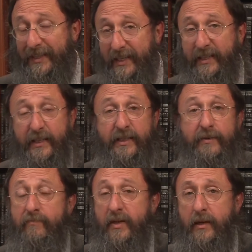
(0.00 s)
listen
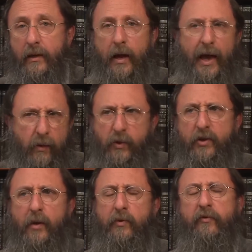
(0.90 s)
to me and will
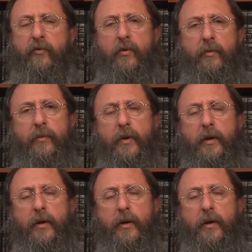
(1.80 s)
not perform